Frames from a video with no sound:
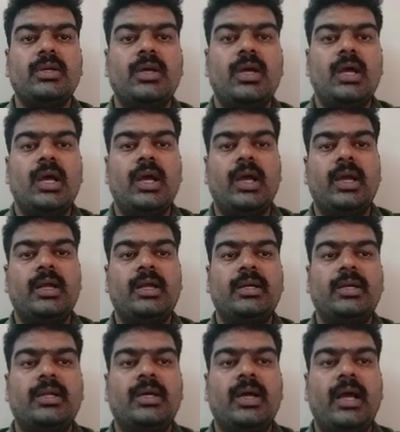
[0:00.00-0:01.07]
And
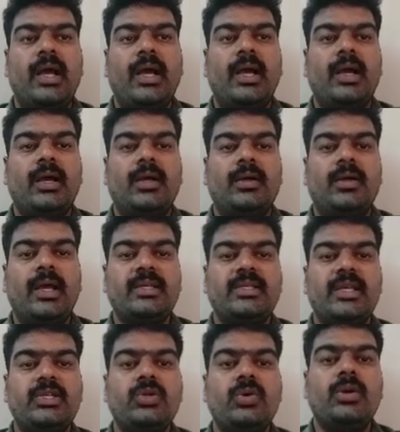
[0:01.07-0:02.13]
as I
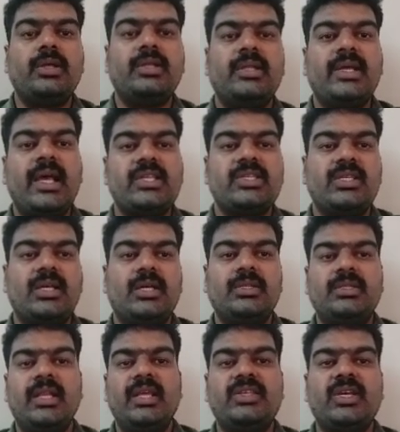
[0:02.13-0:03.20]
told you, it has
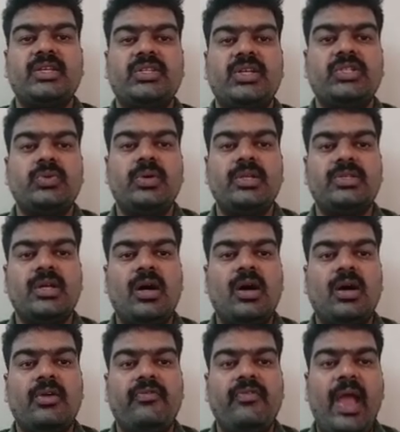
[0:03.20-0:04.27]
three sections. One is a
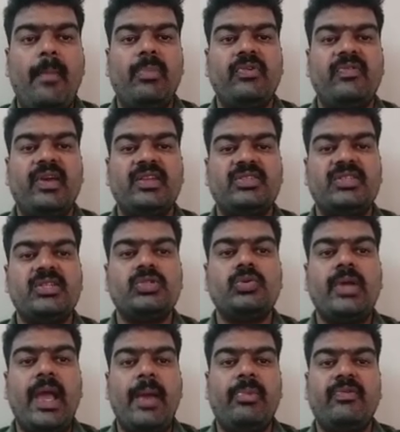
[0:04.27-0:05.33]
RF amplifier stage to amplify the